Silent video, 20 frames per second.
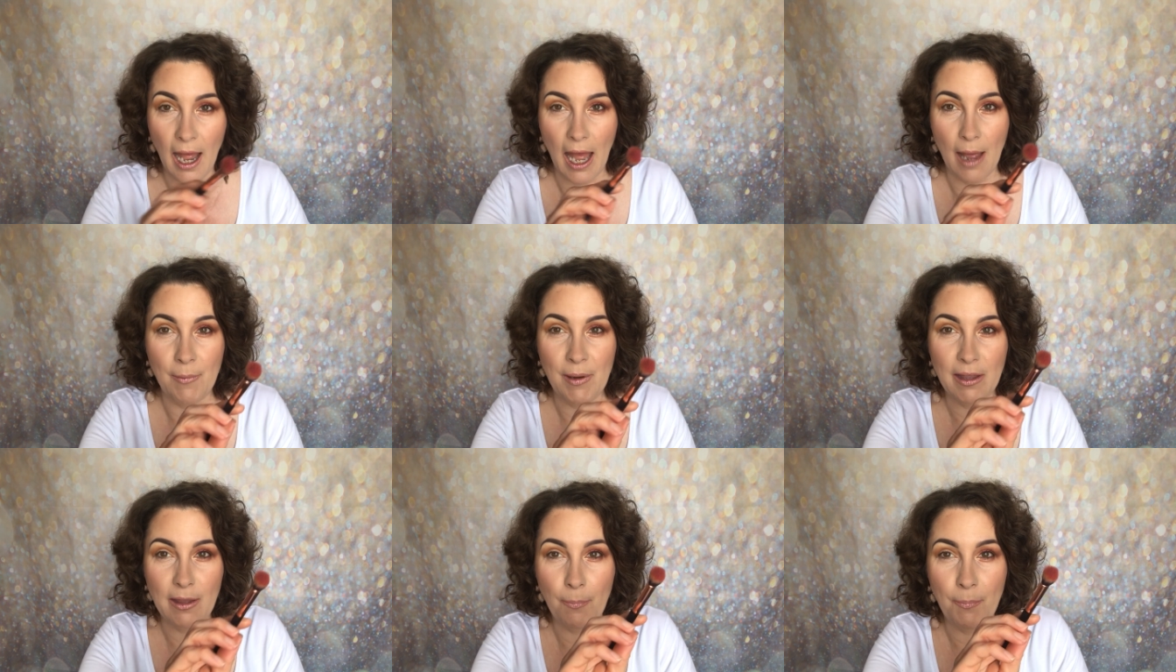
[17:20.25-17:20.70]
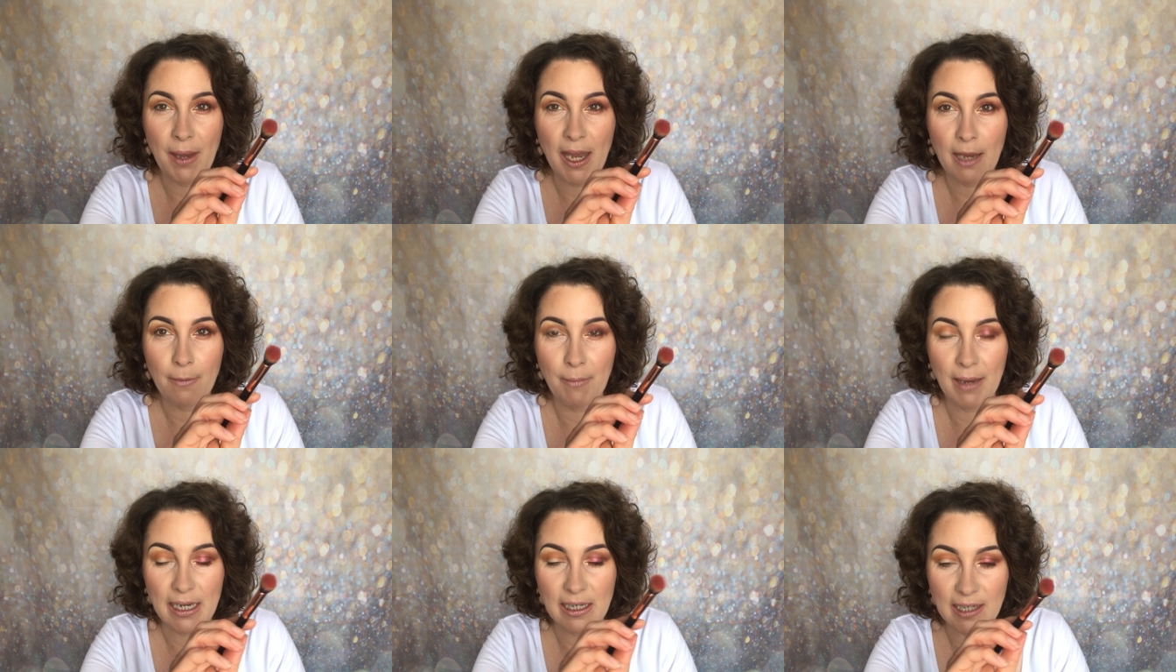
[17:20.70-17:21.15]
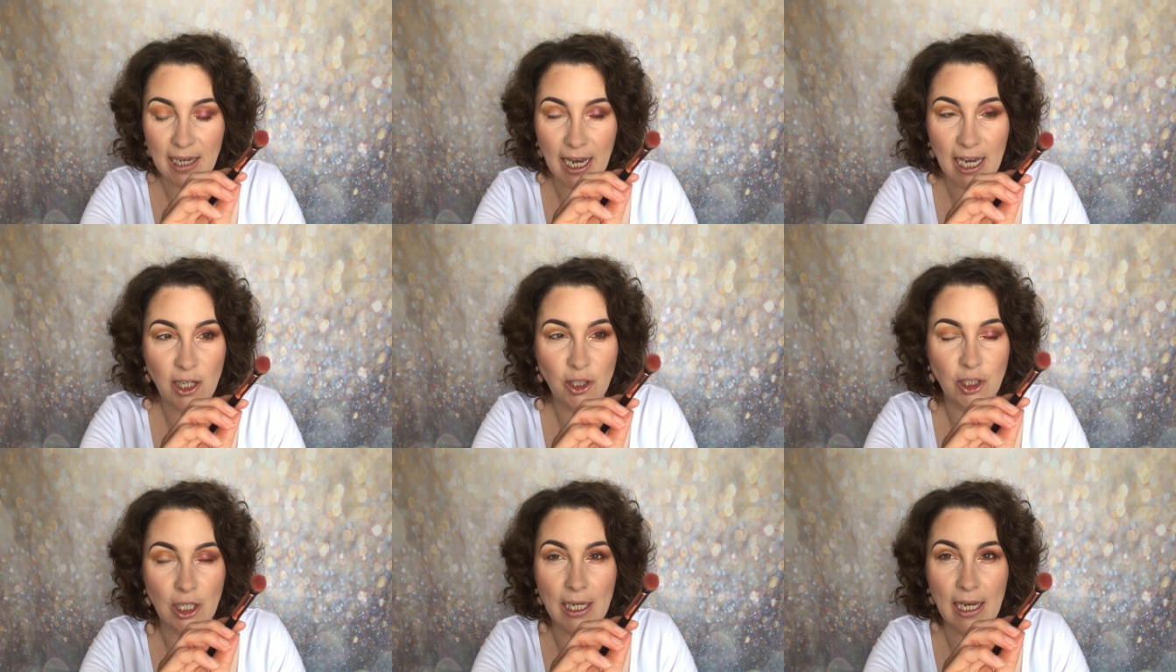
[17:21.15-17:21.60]
i mean the
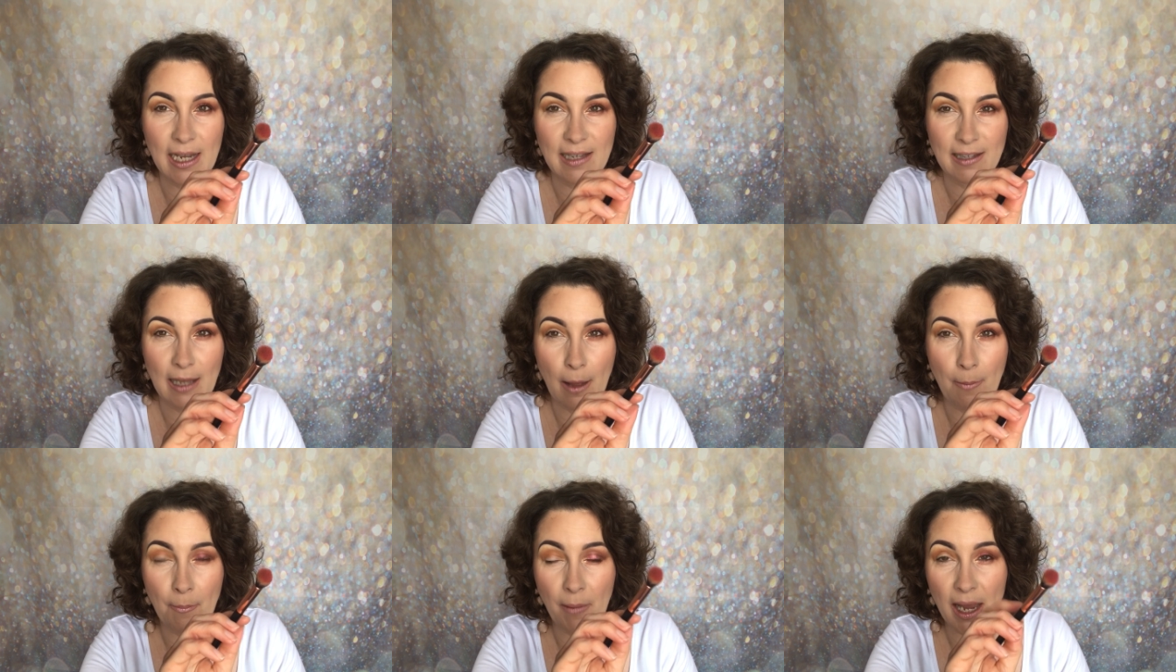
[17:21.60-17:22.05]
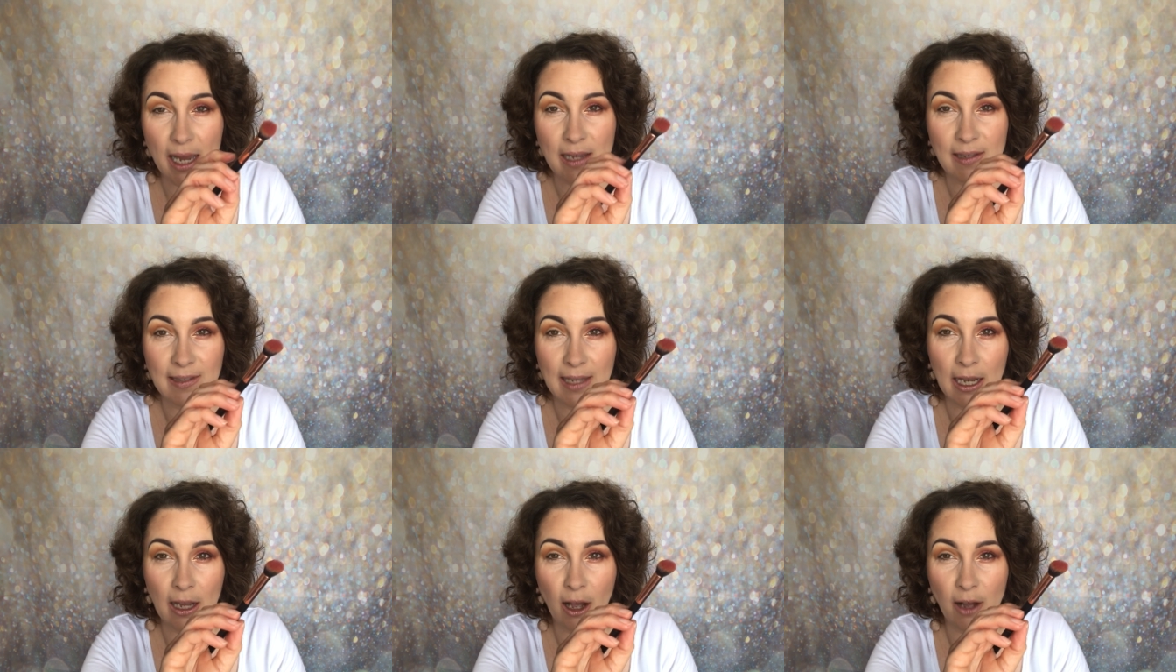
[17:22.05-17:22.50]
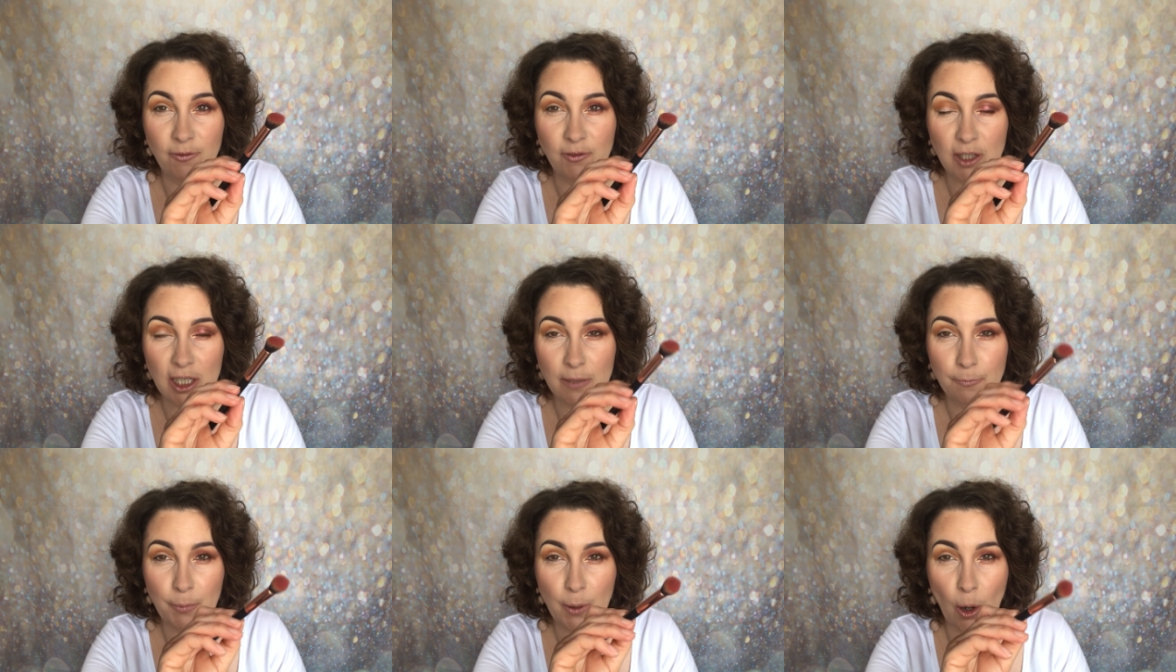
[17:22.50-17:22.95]
pigmentation is amazing i've
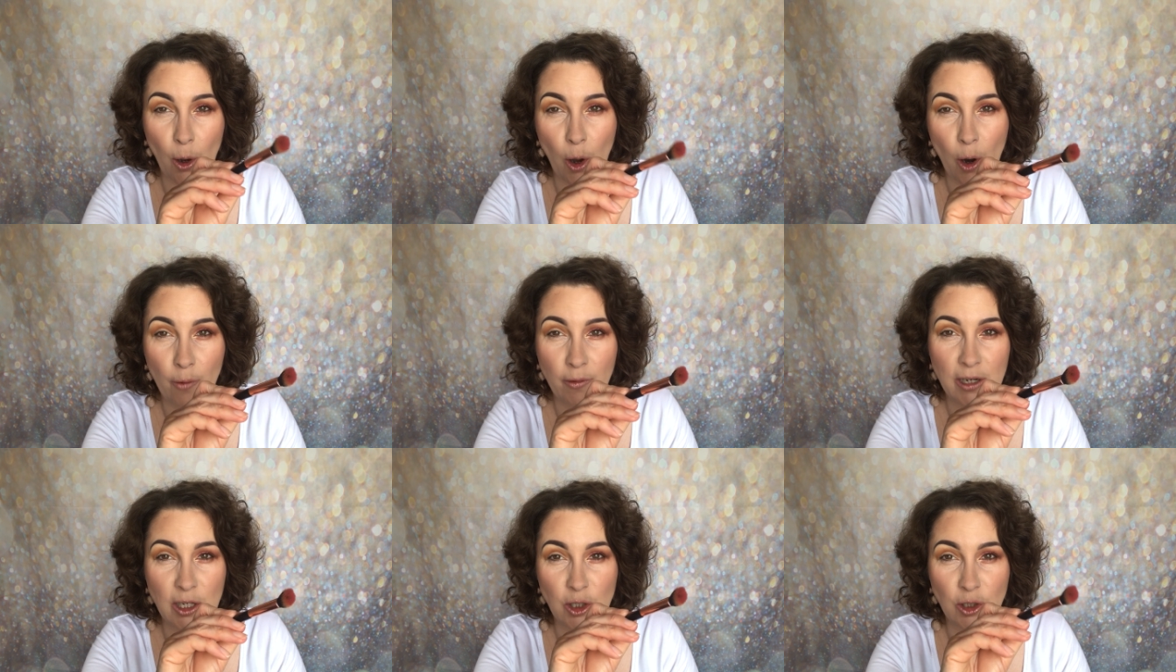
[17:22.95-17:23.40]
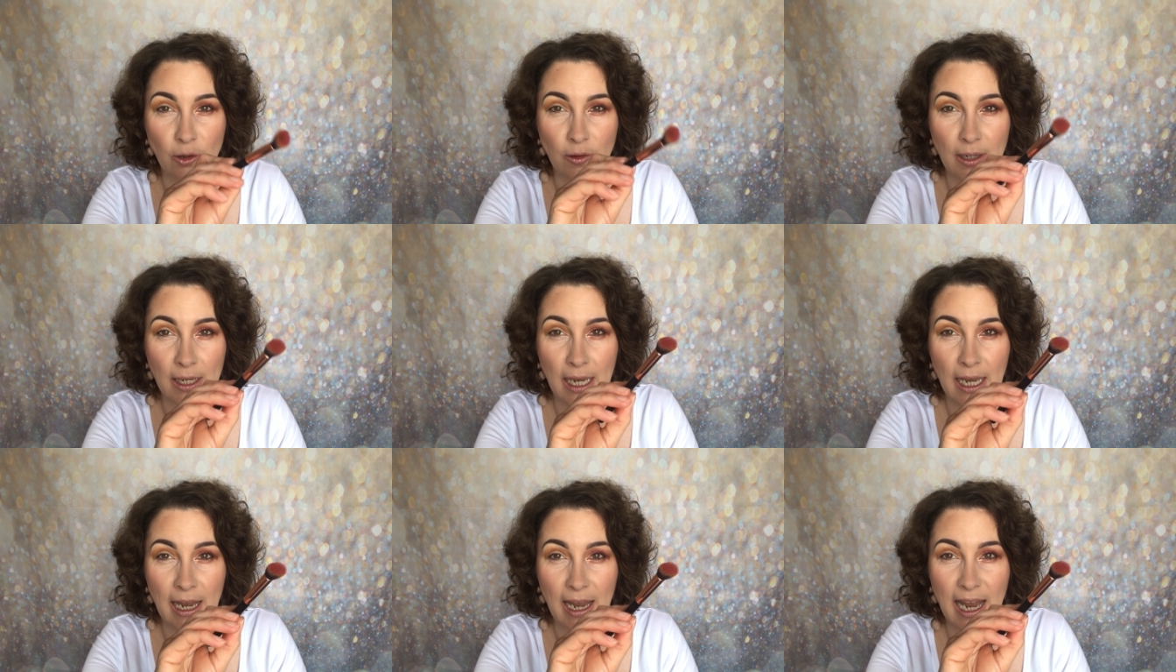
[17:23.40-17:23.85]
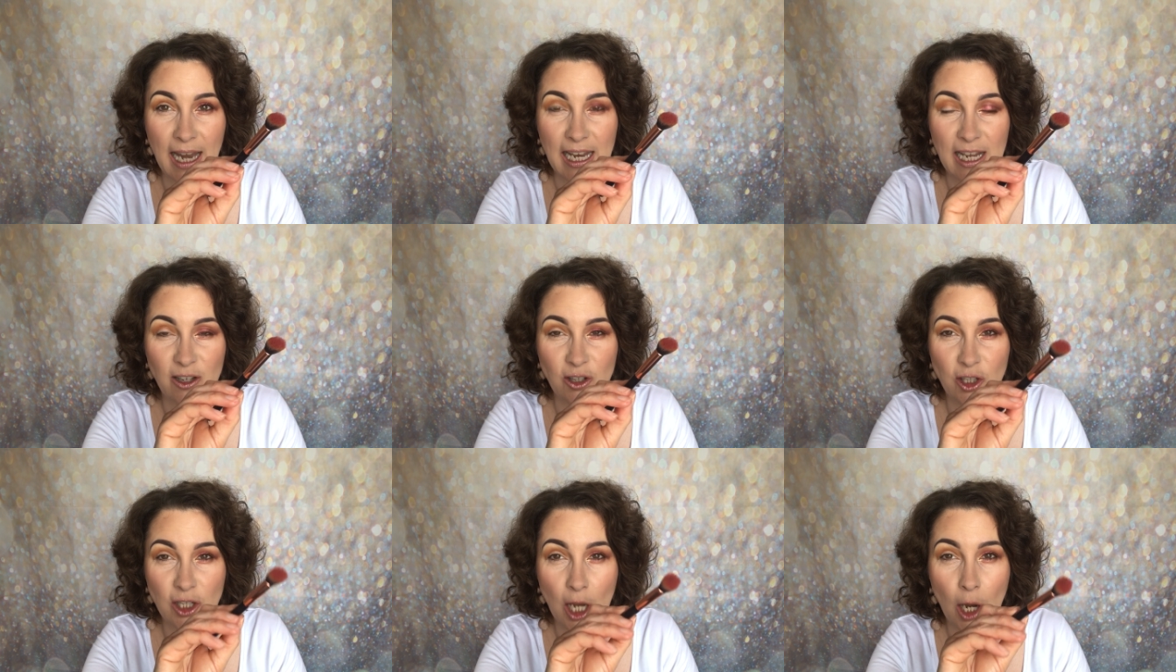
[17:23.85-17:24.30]
just put orange on here and
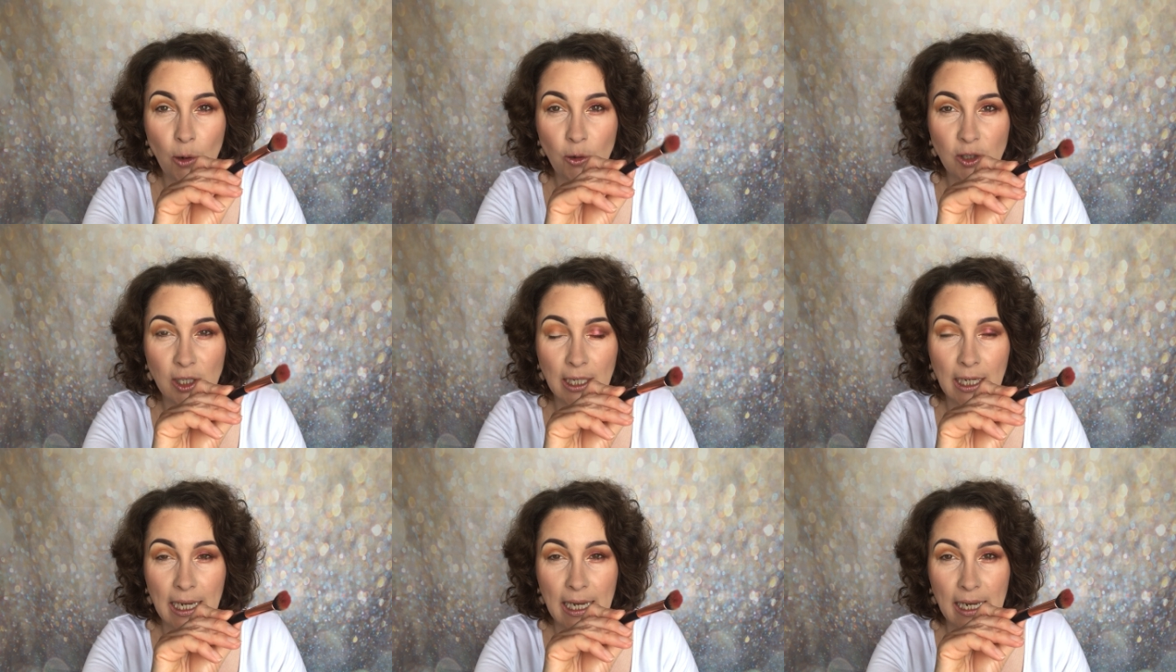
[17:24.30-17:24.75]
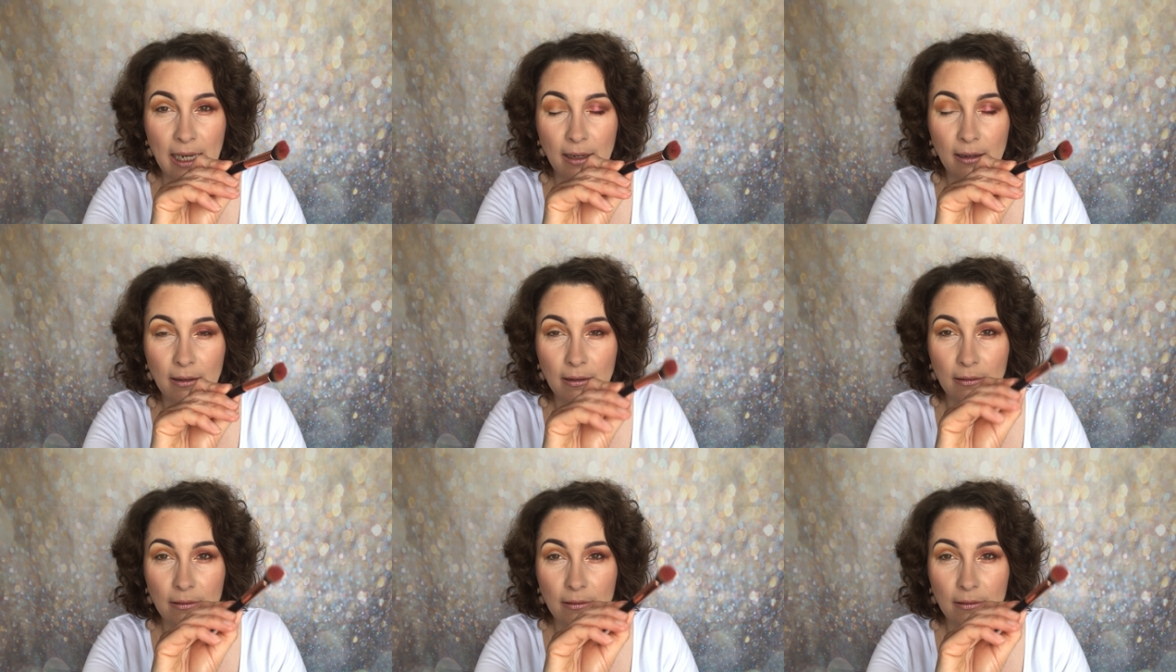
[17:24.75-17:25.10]
it's totally